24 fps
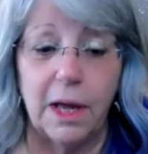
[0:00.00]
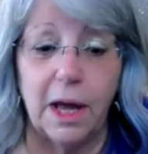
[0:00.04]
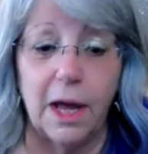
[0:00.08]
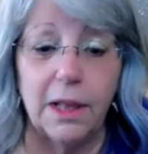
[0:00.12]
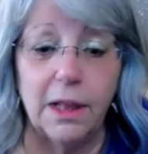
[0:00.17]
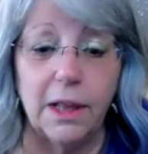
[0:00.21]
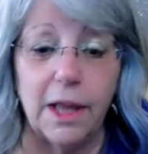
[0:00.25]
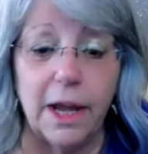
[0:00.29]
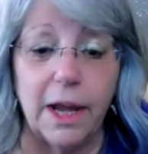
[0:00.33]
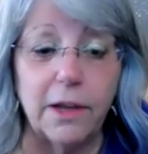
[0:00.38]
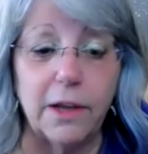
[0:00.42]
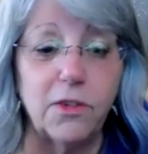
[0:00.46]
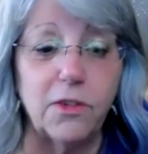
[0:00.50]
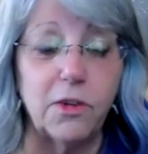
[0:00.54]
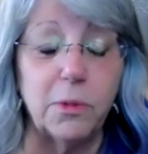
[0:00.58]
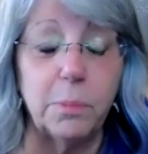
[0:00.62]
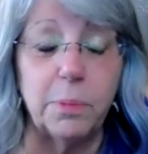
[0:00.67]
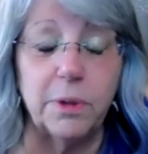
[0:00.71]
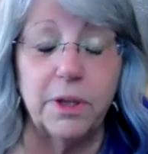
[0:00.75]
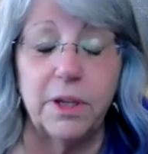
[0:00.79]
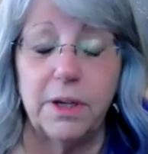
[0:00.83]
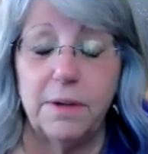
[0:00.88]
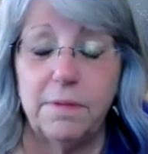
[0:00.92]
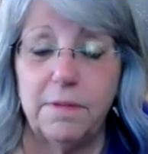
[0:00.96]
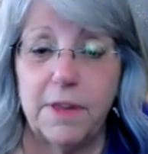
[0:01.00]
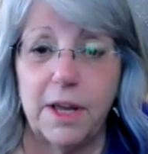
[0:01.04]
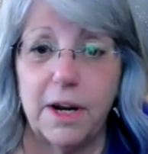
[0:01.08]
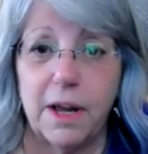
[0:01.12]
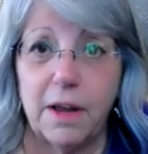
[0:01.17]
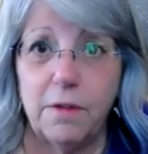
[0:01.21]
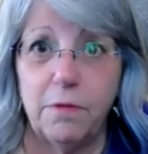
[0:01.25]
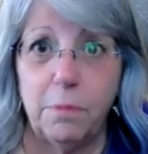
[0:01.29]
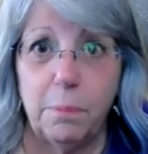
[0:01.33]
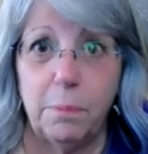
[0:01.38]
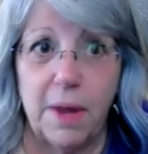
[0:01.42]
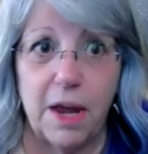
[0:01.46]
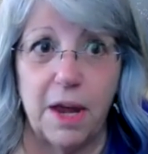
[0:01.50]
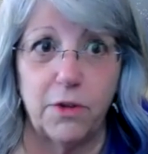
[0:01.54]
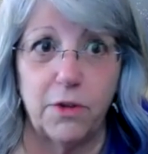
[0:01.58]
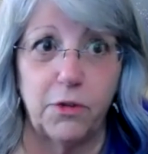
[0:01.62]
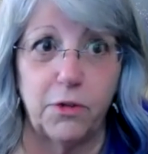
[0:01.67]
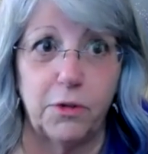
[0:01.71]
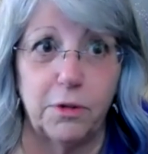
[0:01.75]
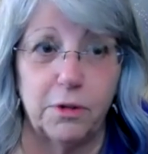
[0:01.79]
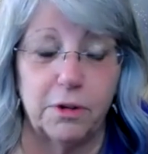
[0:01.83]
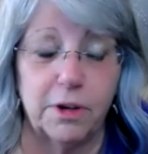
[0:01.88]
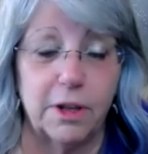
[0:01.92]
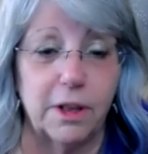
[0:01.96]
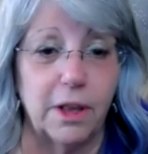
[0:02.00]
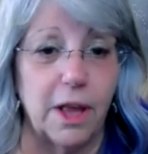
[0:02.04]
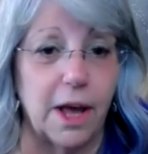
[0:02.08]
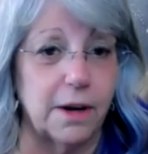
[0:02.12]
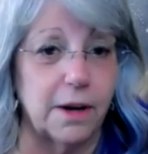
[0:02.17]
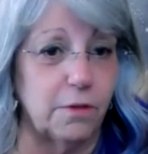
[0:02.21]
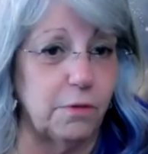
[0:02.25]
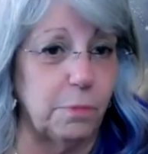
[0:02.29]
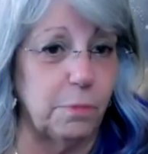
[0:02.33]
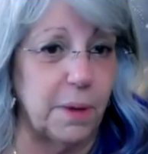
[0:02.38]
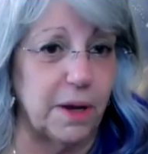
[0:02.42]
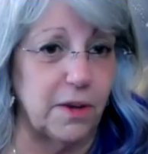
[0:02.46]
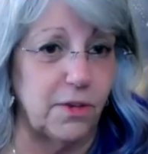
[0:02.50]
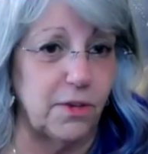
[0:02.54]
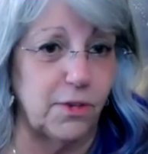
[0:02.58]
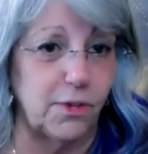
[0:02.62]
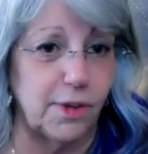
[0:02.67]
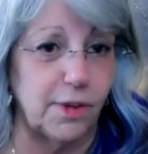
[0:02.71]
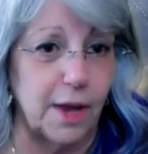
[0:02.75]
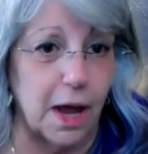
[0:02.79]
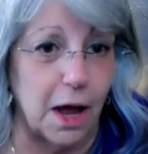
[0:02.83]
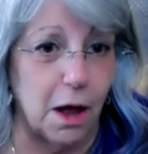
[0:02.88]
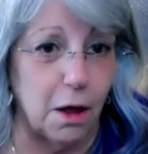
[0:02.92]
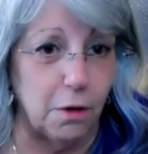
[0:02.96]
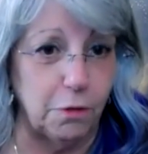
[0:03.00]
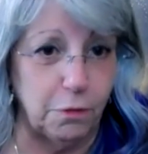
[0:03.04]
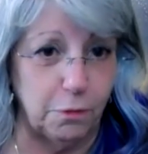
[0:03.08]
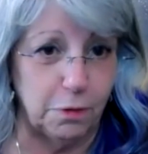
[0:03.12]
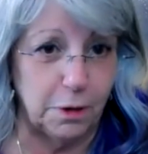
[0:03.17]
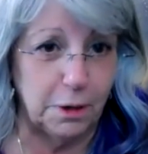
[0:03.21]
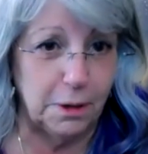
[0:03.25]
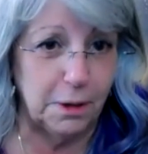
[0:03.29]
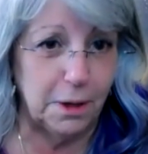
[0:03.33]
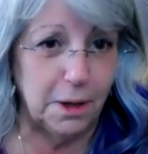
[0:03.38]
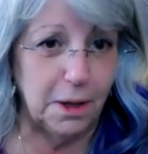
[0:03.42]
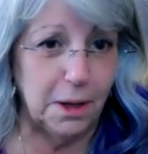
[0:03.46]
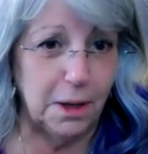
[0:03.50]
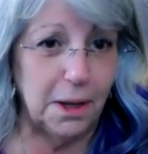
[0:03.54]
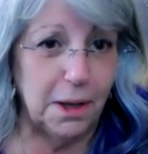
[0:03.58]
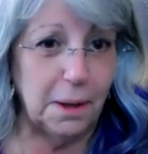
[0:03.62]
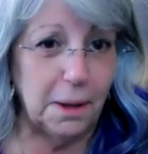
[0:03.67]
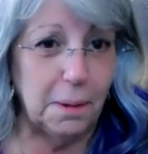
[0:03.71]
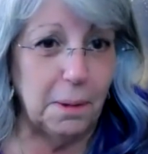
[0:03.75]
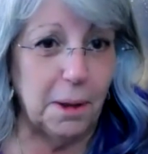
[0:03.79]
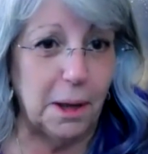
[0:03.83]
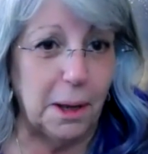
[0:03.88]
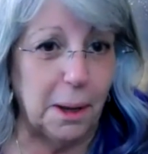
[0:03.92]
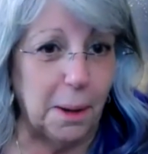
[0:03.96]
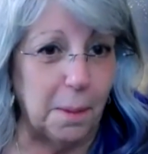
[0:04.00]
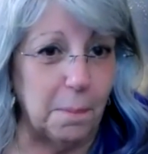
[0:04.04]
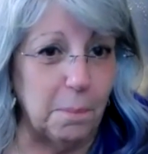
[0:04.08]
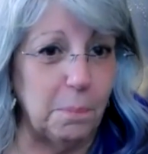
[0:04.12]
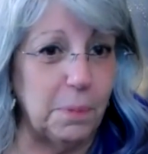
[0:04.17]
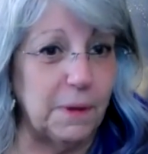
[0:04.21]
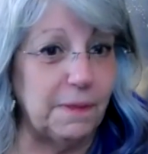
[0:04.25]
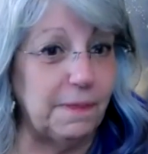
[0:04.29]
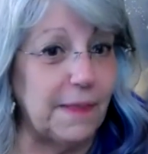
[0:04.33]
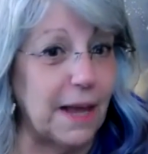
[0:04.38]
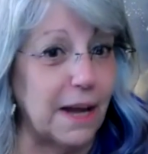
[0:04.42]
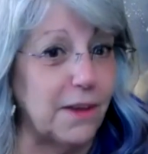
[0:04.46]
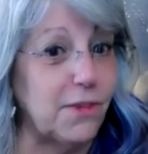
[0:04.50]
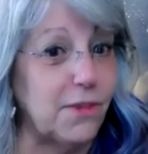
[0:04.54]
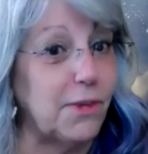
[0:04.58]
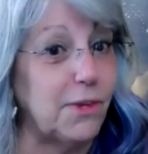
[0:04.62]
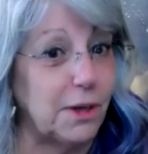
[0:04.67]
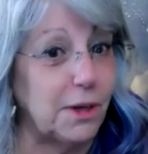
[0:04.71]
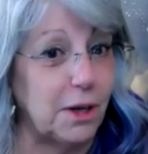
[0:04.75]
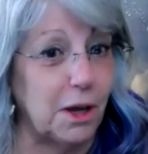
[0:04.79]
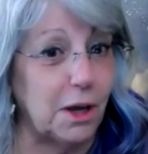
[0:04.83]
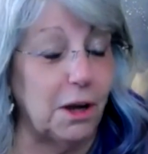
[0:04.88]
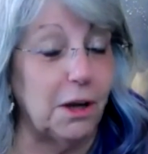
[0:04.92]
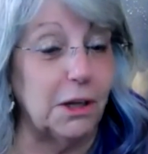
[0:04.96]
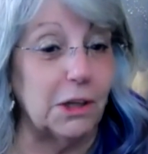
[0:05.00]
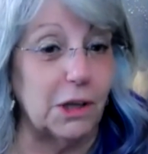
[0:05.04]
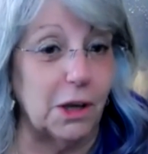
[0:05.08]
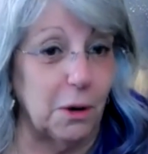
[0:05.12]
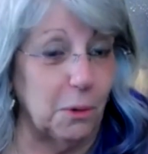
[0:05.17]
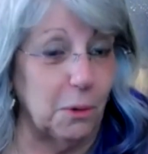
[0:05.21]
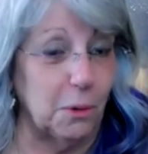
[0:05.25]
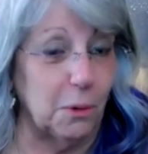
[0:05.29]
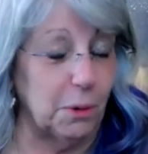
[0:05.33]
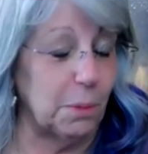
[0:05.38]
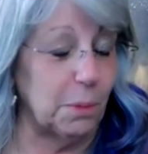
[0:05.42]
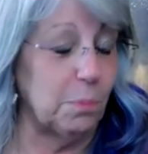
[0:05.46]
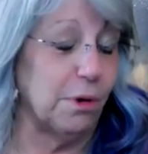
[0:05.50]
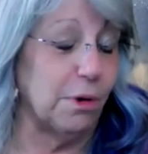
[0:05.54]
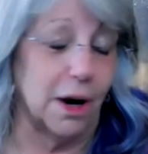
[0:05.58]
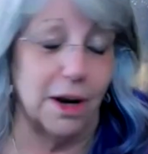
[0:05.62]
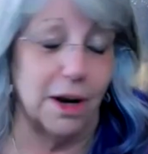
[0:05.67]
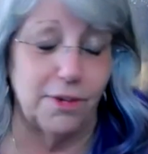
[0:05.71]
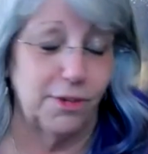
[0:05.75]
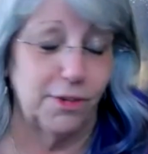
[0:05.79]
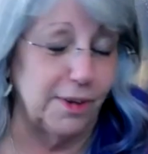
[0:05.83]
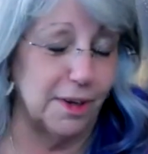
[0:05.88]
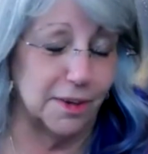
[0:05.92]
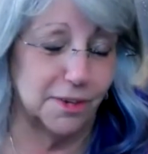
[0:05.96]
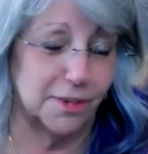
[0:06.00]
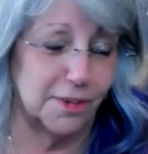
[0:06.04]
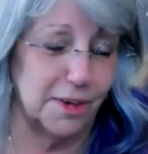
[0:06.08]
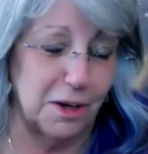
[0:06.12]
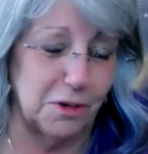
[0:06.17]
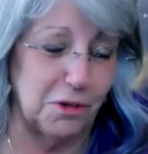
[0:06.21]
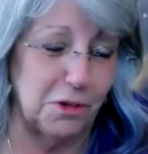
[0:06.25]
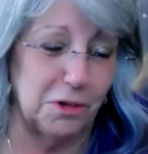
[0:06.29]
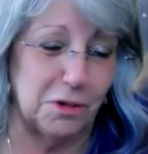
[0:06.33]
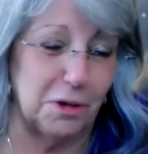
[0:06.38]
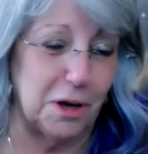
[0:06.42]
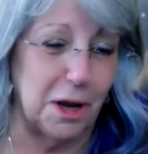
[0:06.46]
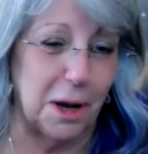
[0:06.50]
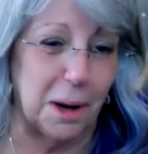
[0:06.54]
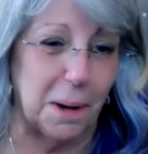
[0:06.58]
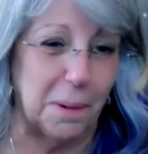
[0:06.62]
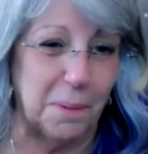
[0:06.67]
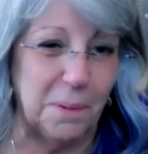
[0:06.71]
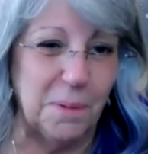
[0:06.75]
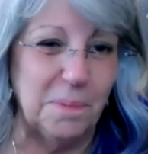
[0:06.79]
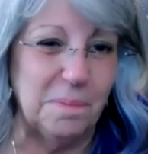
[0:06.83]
I'd like to believe that I've mastered a lot of myself, but that's an ongoing process, as you know.